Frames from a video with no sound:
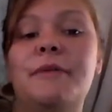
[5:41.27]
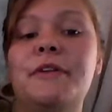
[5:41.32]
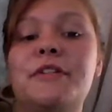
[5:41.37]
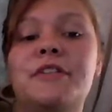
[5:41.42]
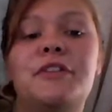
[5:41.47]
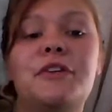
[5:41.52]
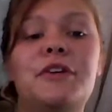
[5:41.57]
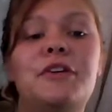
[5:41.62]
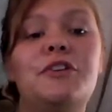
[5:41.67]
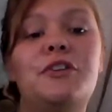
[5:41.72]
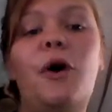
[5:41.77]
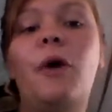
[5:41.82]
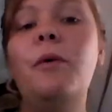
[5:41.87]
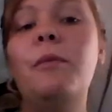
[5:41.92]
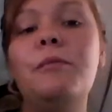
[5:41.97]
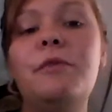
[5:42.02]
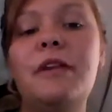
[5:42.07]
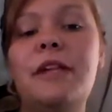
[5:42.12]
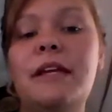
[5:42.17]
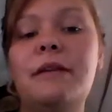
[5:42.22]
So you
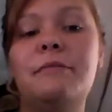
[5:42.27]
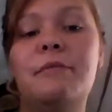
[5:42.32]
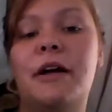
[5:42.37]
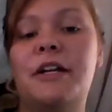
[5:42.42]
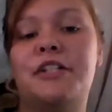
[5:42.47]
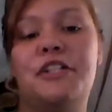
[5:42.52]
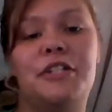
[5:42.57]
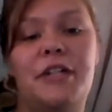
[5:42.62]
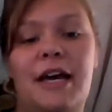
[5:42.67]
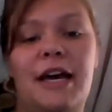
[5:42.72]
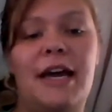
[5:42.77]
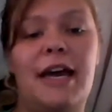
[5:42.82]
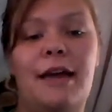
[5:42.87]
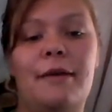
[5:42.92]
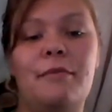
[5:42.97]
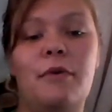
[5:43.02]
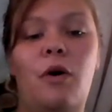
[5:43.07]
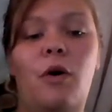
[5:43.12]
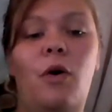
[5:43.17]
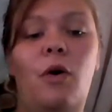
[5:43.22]
don't need much
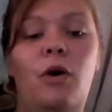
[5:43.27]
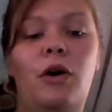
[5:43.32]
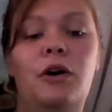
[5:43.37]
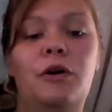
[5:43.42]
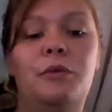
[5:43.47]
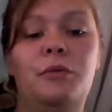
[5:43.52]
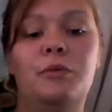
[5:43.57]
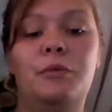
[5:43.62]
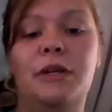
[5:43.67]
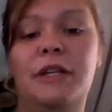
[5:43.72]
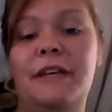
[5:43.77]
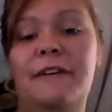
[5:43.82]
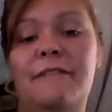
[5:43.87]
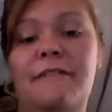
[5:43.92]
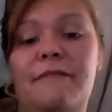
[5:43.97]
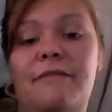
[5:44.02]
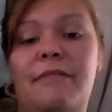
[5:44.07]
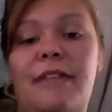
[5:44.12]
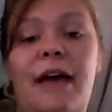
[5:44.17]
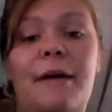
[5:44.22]
time or really
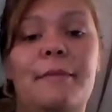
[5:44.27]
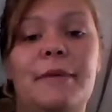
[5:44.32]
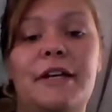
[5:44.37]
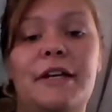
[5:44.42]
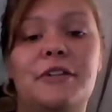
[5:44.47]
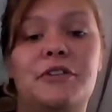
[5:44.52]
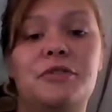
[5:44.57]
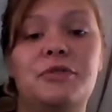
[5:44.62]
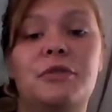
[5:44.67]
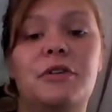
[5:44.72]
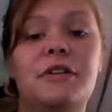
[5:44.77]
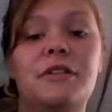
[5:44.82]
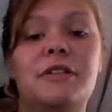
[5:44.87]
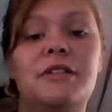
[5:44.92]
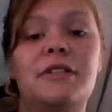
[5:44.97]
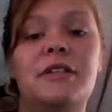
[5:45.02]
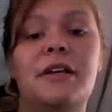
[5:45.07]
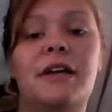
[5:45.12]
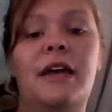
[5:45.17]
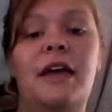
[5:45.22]
that many
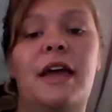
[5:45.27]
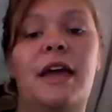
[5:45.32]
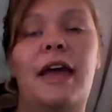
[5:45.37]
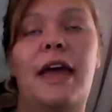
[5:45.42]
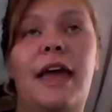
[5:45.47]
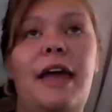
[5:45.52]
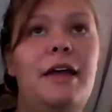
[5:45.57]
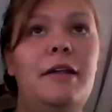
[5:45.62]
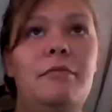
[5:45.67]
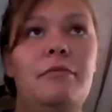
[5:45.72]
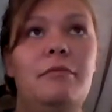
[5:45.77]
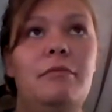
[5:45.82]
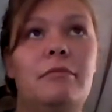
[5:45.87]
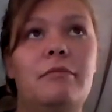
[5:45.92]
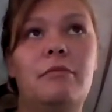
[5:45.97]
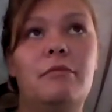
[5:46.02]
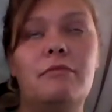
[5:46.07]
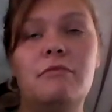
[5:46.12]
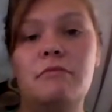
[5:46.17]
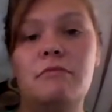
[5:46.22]
tools, and
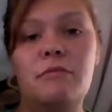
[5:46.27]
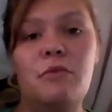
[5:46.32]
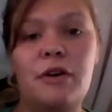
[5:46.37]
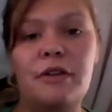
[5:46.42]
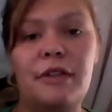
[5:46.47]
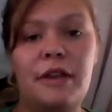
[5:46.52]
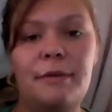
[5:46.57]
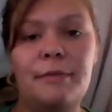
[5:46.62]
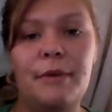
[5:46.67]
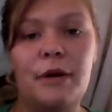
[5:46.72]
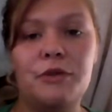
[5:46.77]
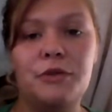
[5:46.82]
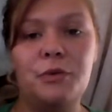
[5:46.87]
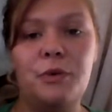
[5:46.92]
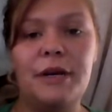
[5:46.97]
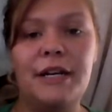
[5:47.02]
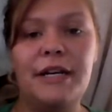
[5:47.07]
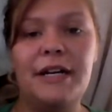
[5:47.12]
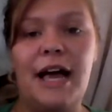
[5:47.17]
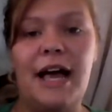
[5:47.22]
more than about
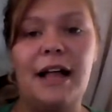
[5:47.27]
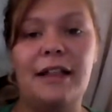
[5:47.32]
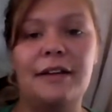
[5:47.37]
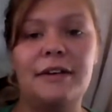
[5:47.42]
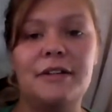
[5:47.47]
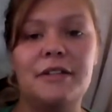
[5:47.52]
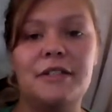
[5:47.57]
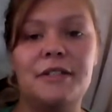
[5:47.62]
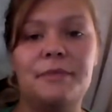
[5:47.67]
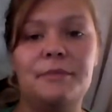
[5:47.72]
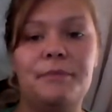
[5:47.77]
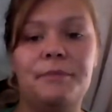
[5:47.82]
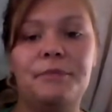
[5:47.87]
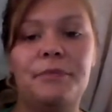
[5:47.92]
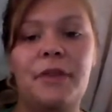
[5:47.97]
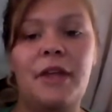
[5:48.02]
$20.